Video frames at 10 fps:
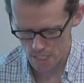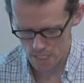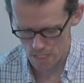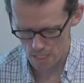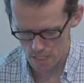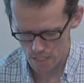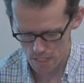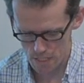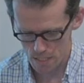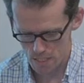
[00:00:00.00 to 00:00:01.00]

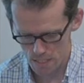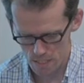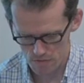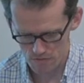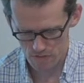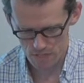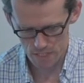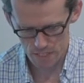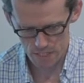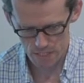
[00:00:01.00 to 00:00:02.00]
And if
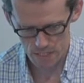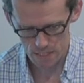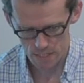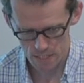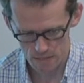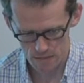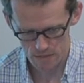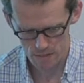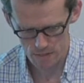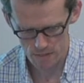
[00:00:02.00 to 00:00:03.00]
I do
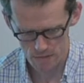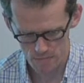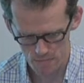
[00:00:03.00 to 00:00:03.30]
this.